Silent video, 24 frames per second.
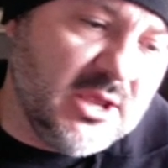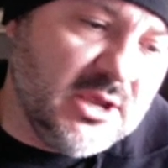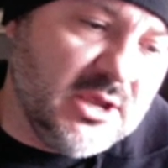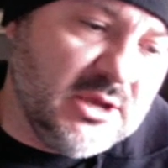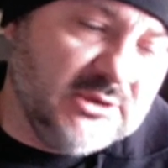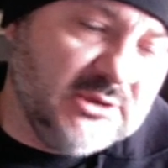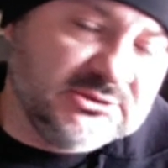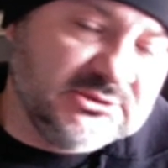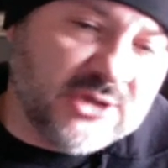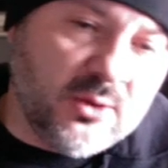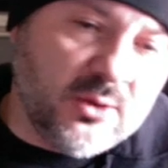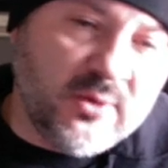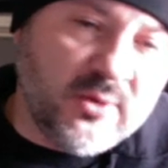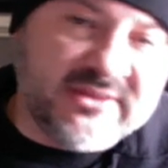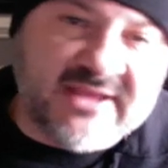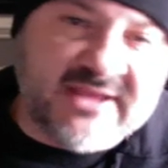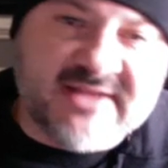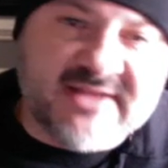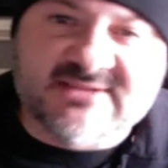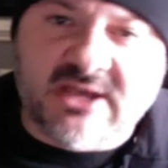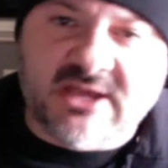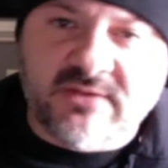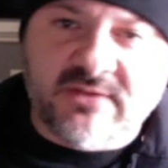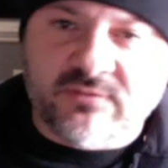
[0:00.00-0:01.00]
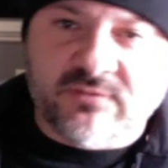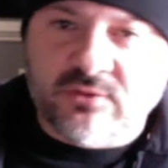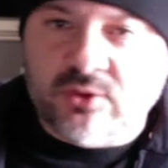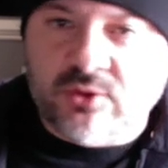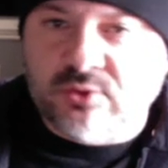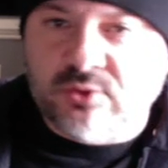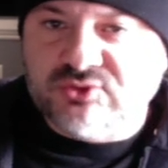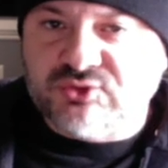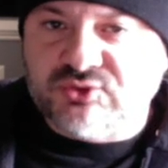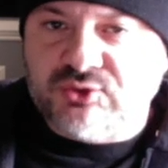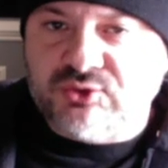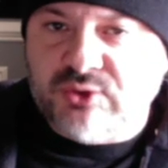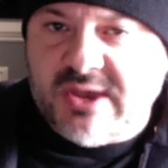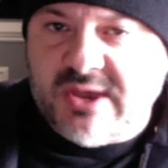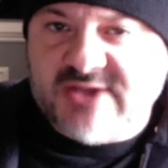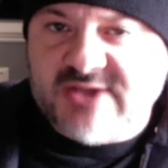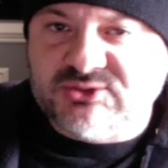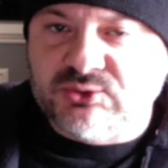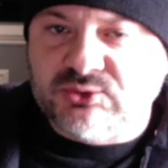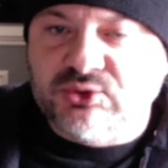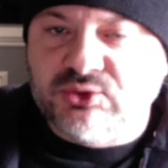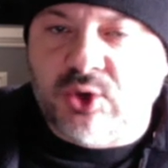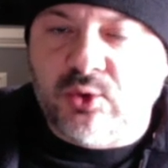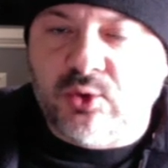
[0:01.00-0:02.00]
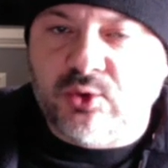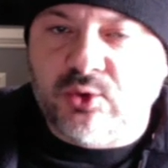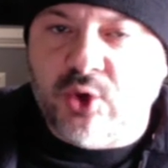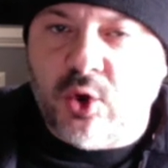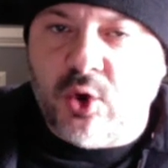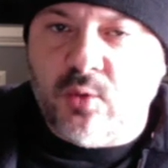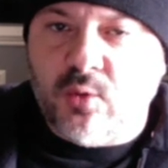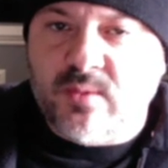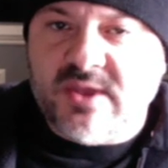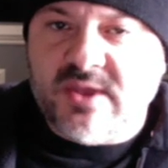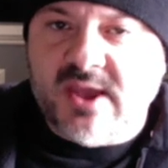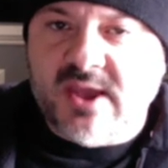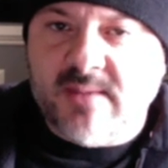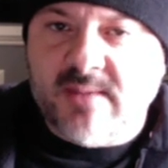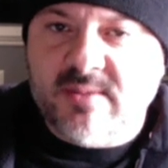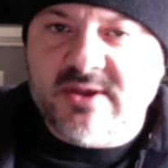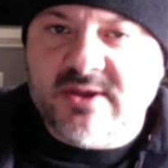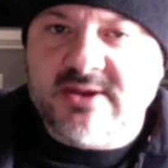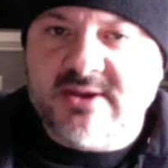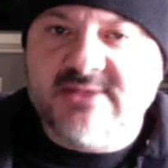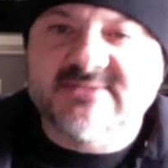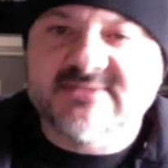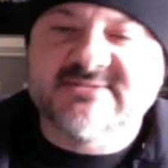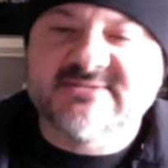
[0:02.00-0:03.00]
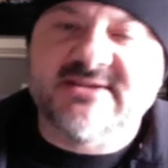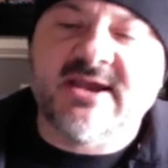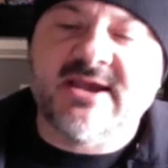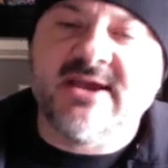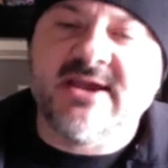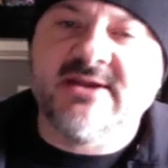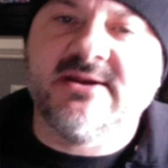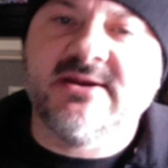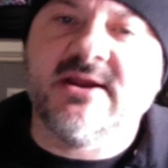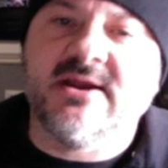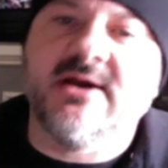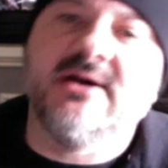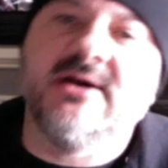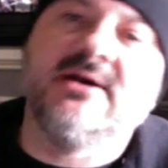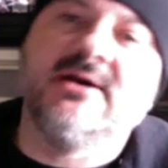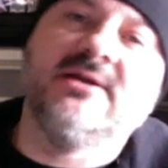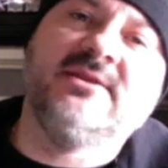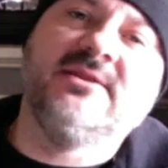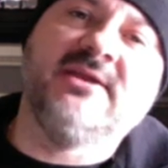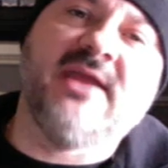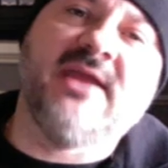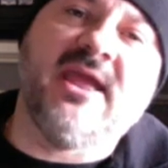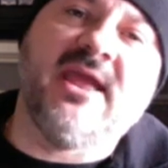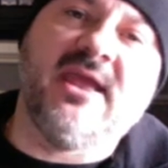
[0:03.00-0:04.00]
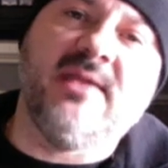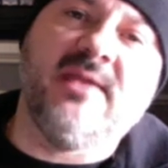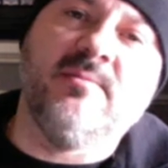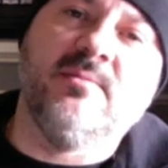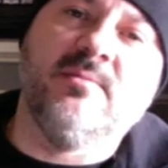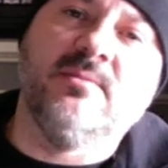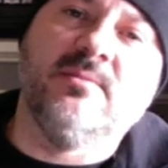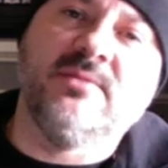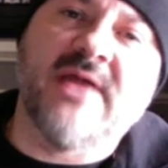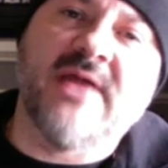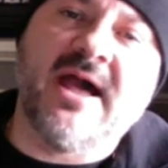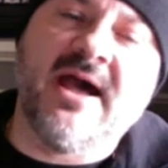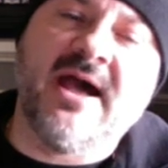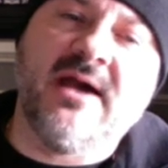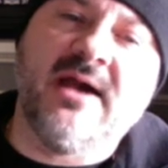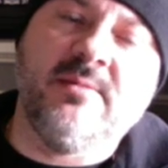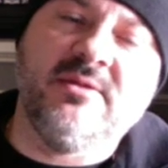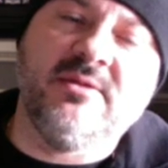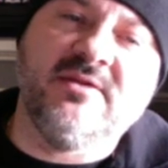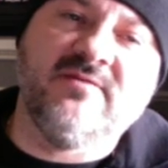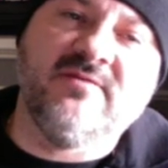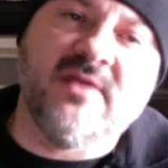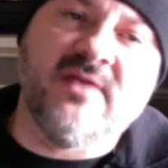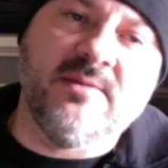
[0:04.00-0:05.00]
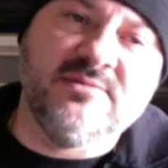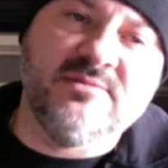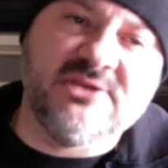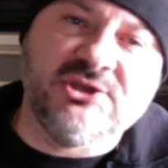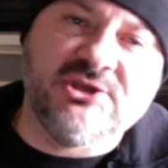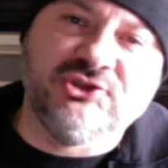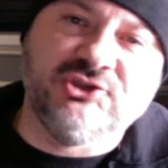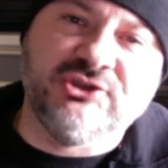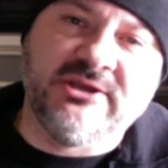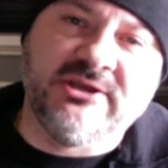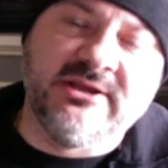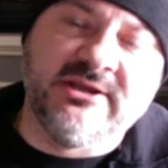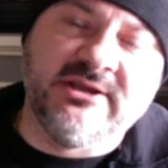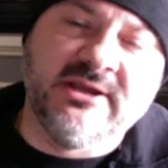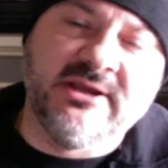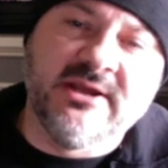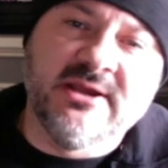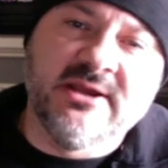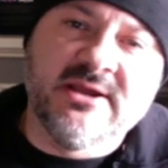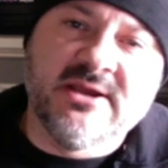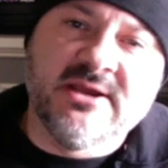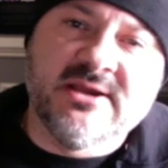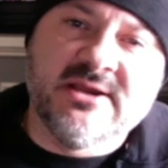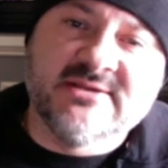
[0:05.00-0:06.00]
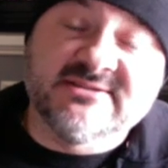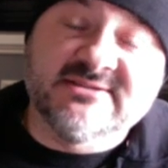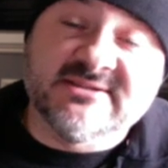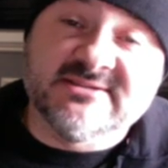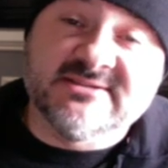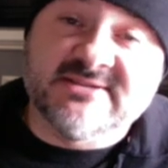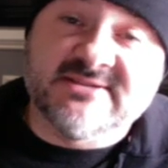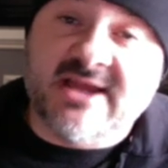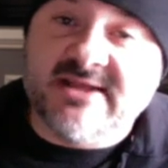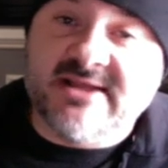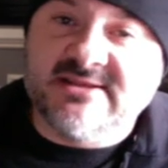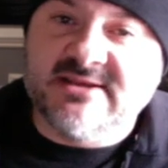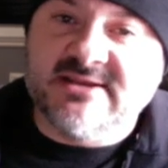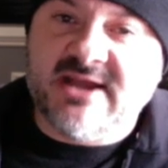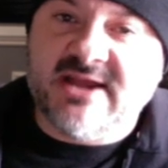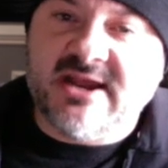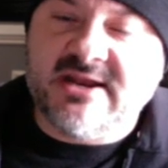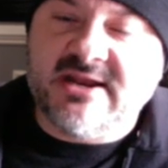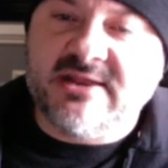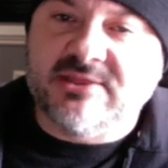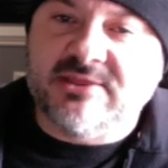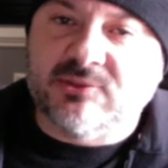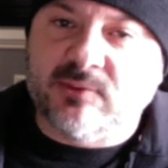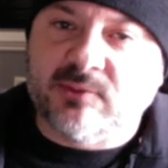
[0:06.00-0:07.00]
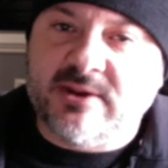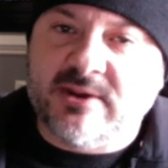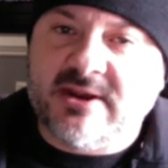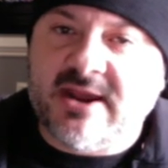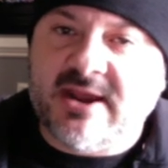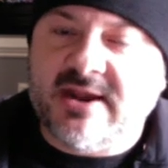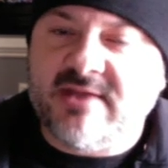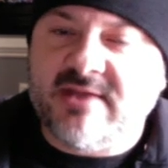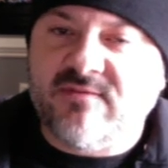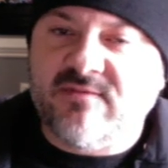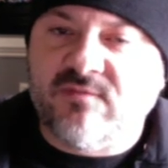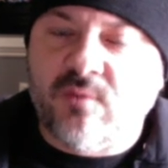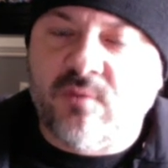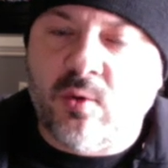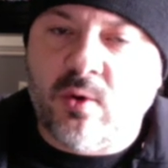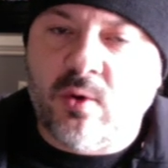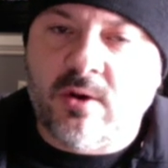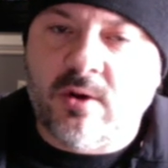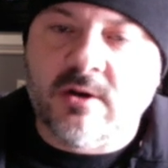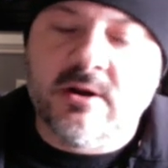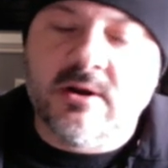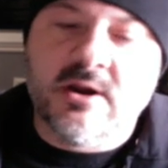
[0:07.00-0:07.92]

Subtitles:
So with that said, for those of you guys who don't know me, I've been inside the game, the hobby of MTG since 1993, 94.